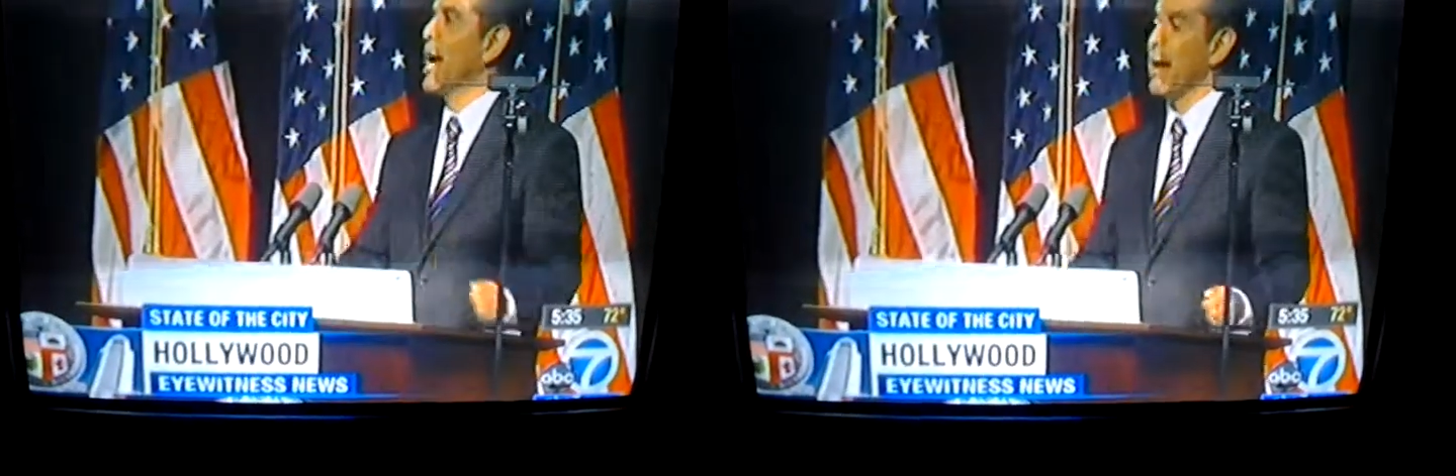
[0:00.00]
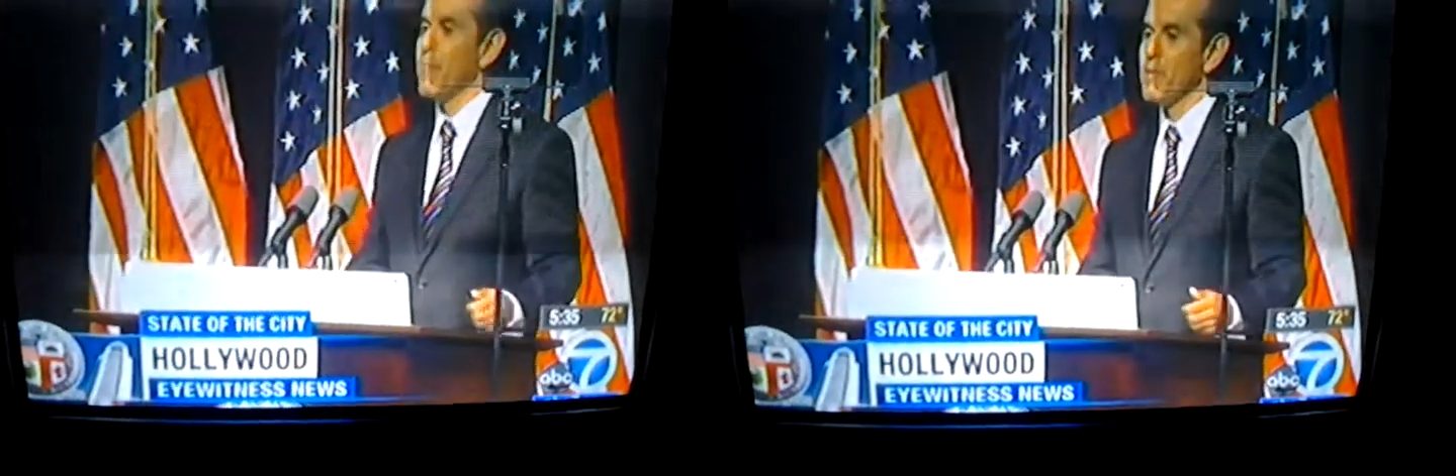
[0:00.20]

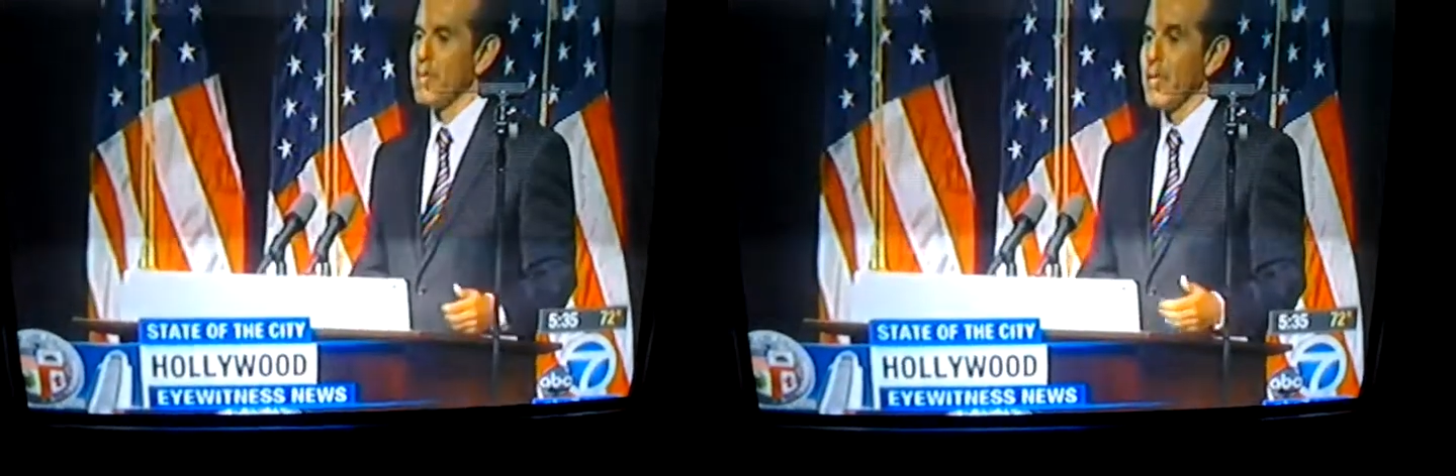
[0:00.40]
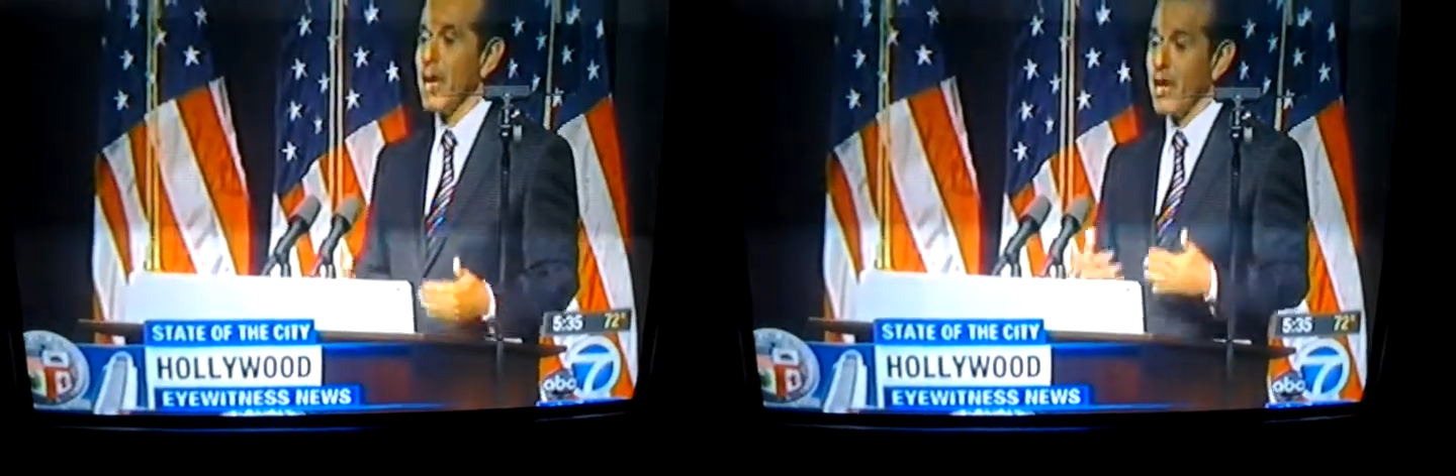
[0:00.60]
to
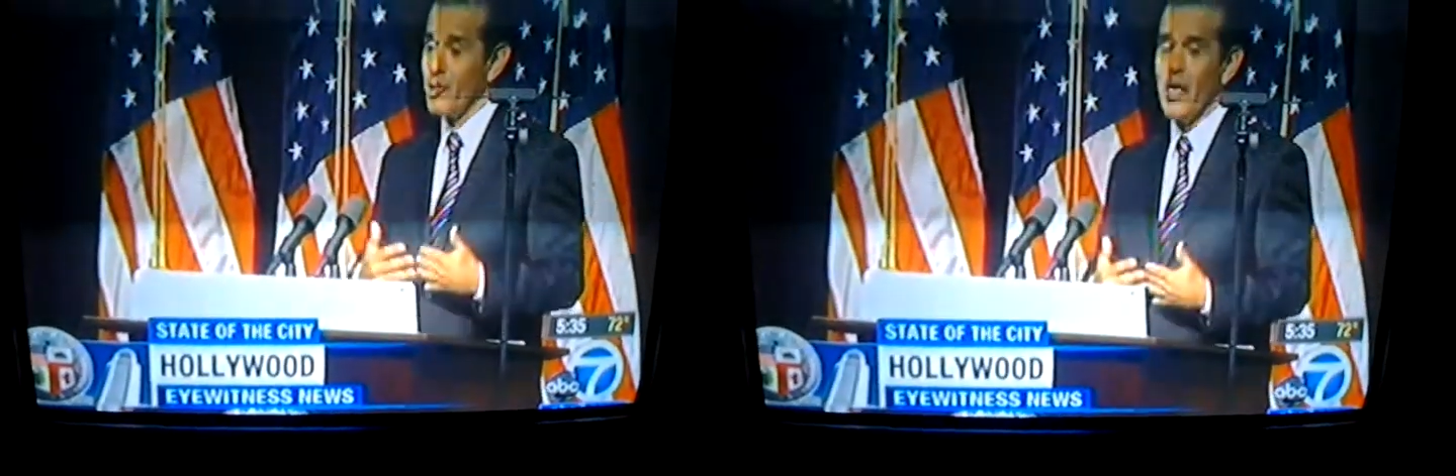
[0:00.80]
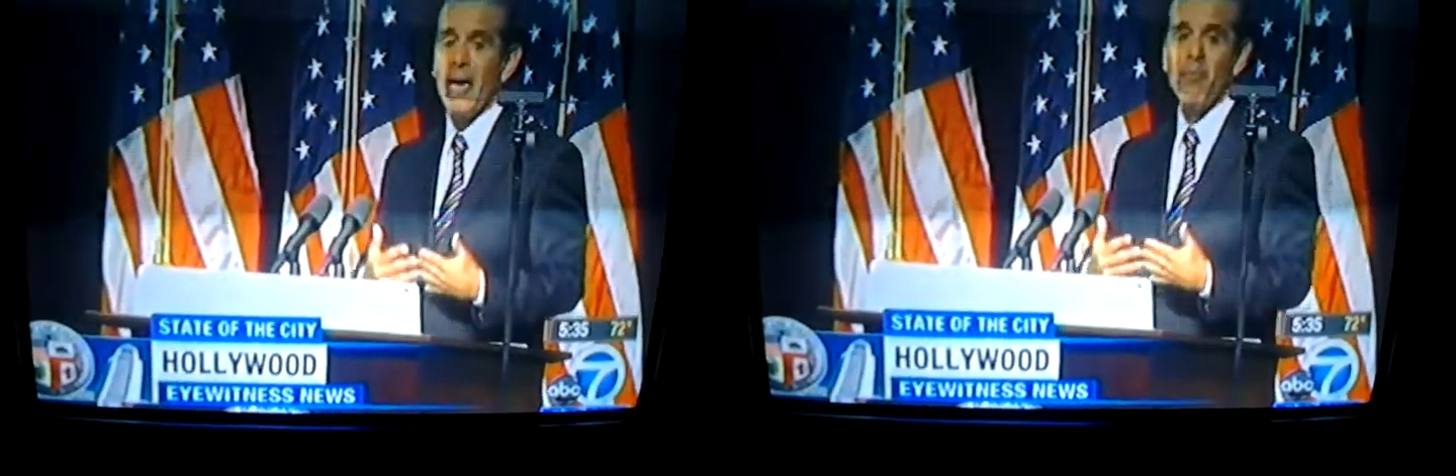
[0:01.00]
jobs
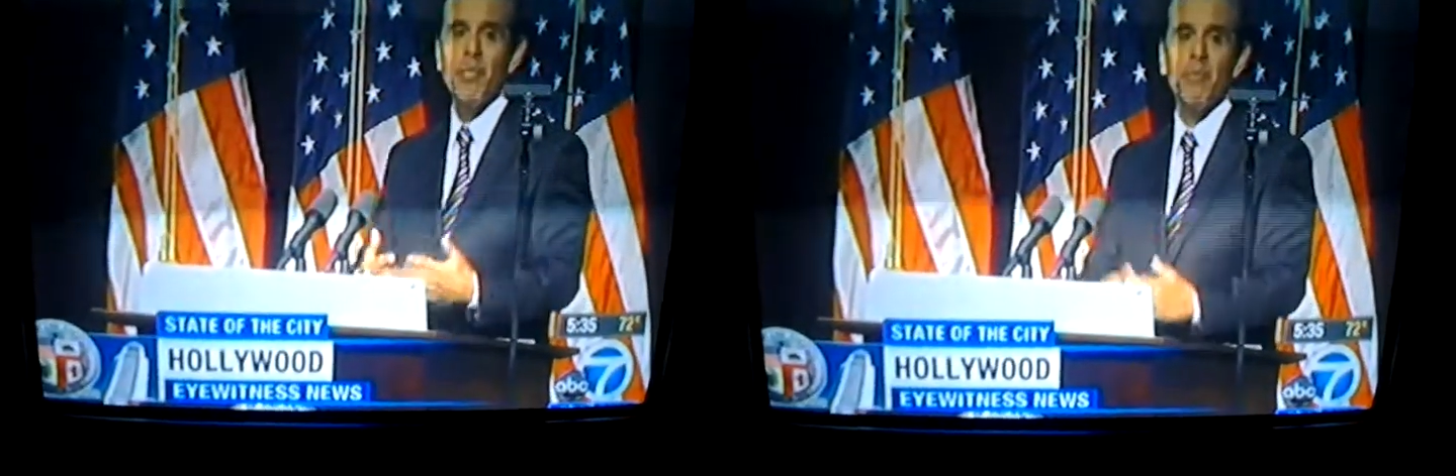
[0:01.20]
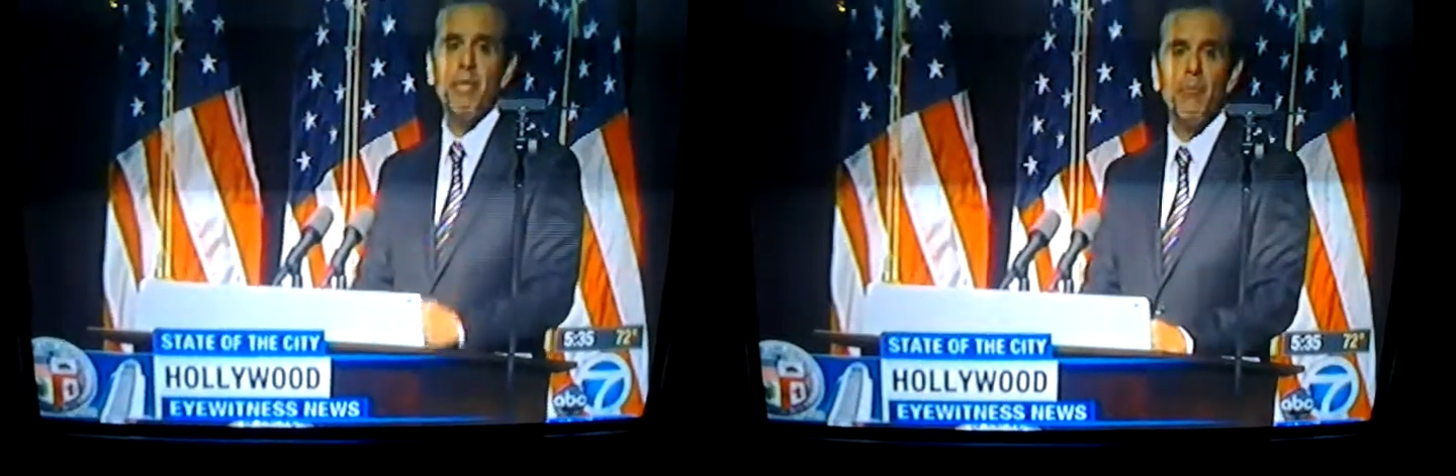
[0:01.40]
and
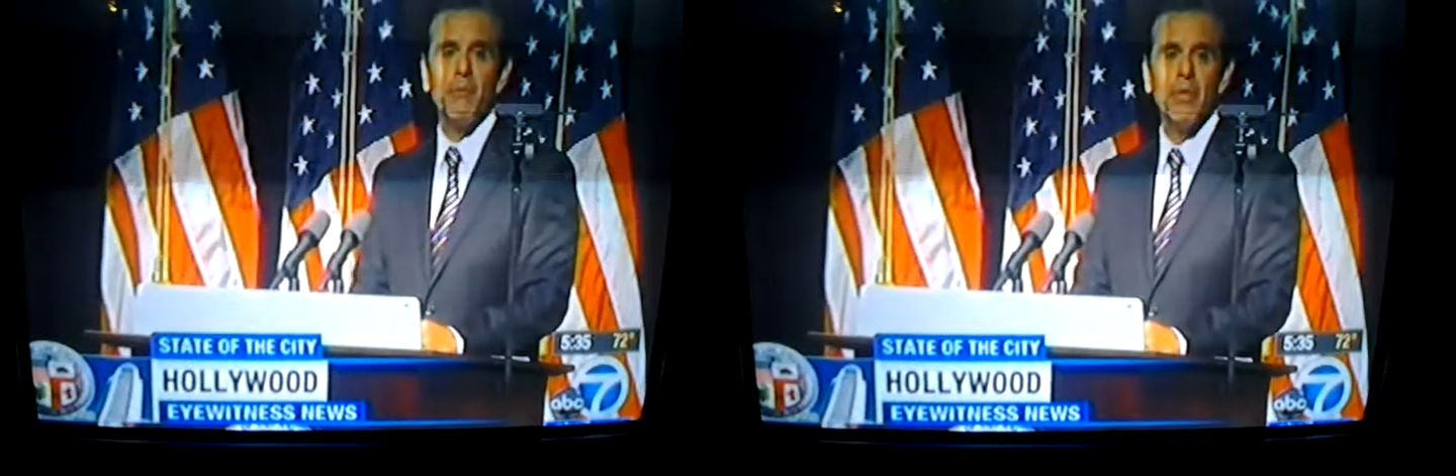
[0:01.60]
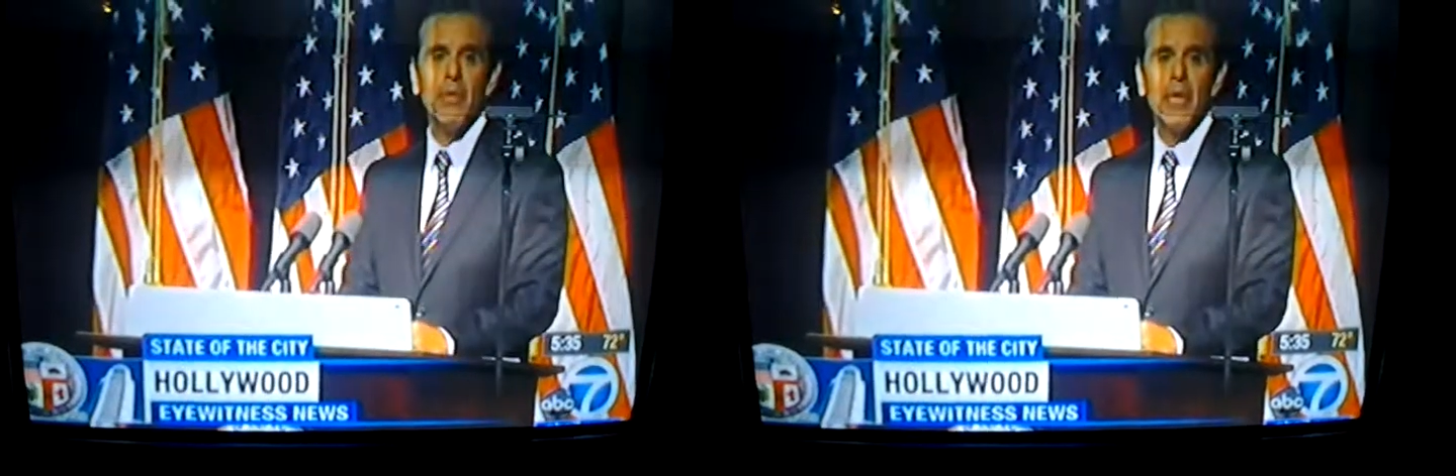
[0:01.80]
jobs to
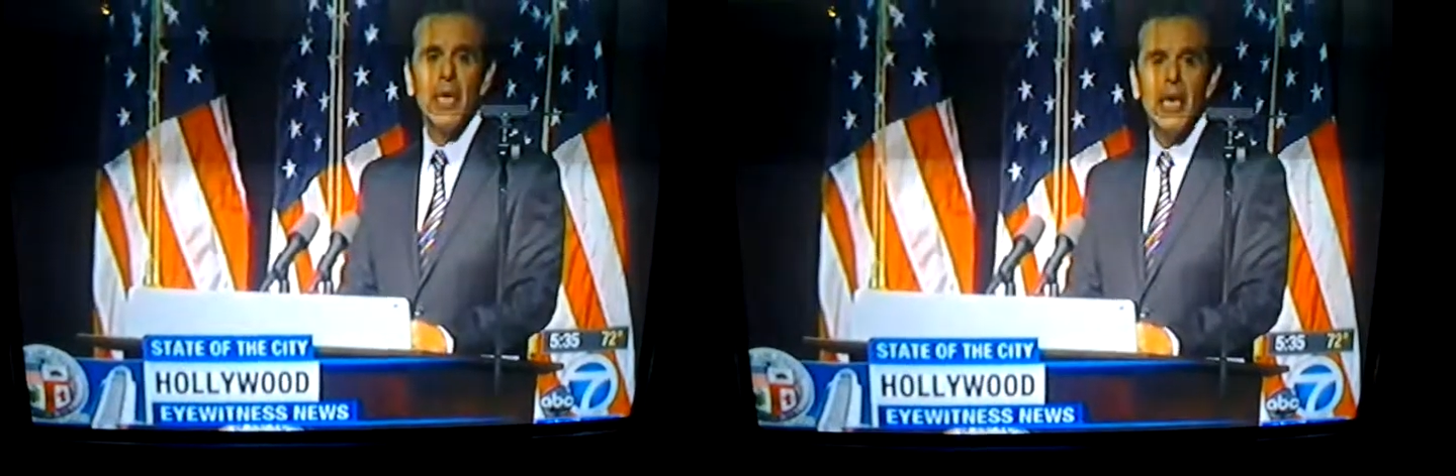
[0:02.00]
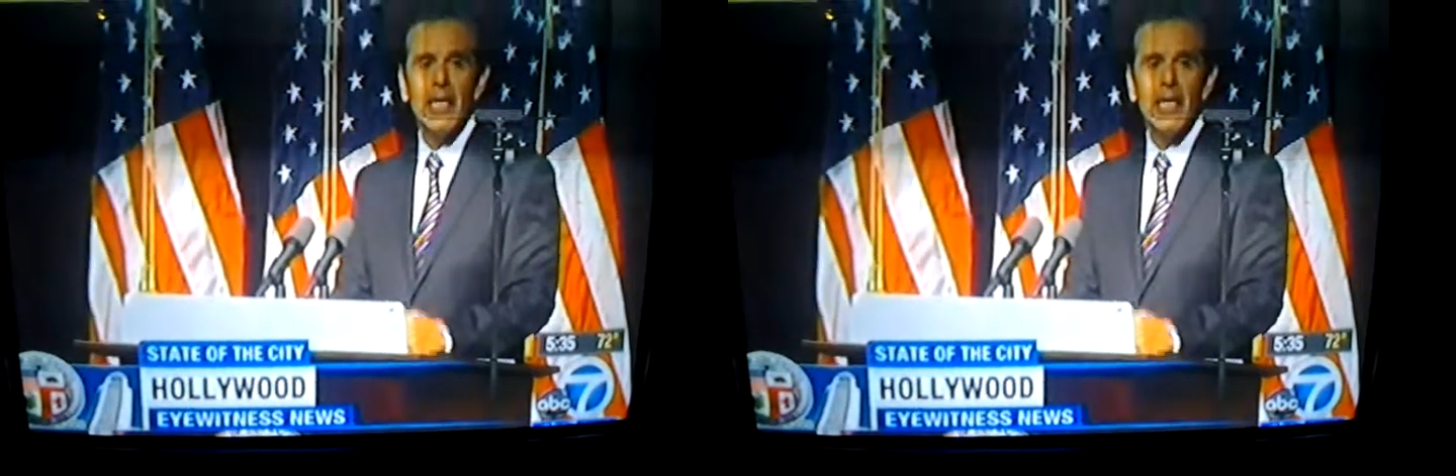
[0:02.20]
people,